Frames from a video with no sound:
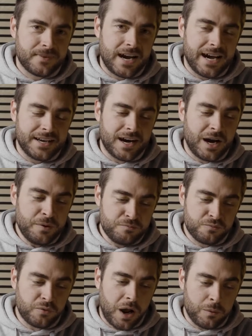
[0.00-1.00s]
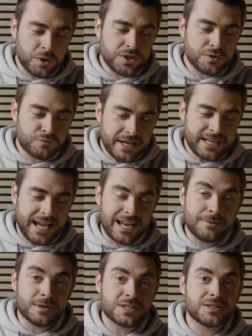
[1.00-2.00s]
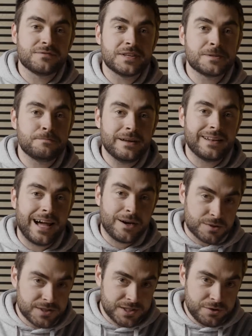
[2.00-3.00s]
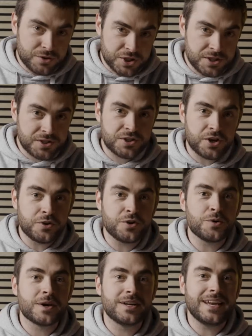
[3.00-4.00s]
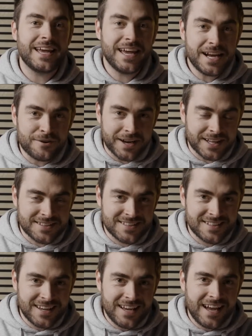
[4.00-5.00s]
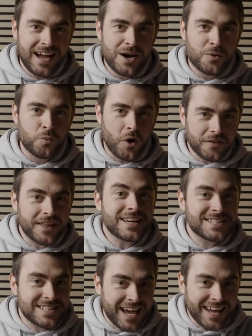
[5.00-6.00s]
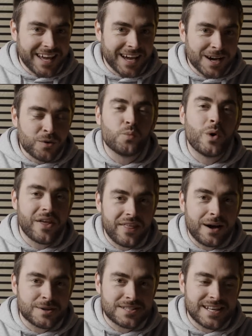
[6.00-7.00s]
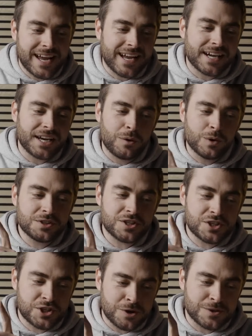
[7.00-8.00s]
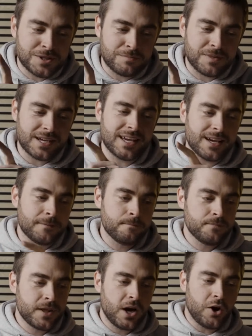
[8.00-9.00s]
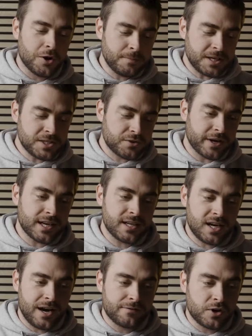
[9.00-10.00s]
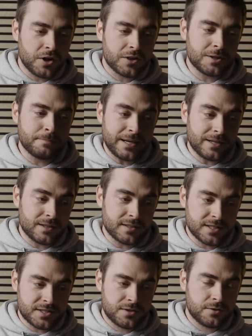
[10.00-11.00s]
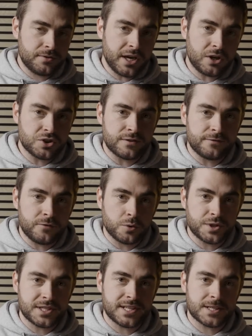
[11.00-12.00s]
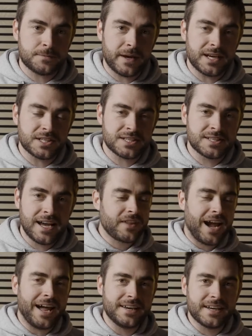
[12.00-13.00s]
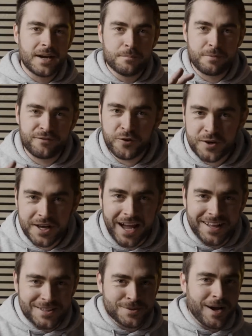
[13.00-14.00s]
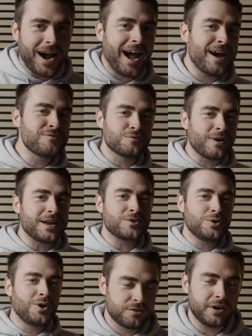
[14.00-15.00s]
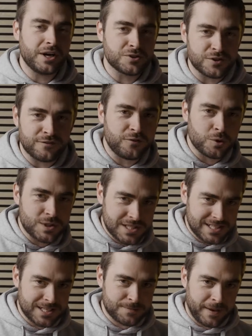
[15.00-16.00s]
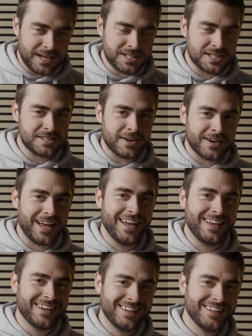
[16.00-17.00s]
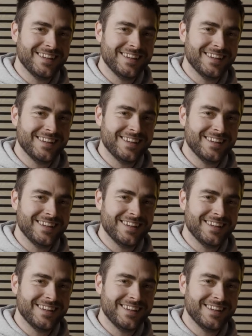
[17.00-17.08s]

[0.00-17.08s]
And I want to read elements of this bill out to you just so you can hear it, what they're saying without saying it. And I want to show something here. On my screen, I've got the bill. There's 346 pages. And before you get into it, I haven't read all 346 pages, okay?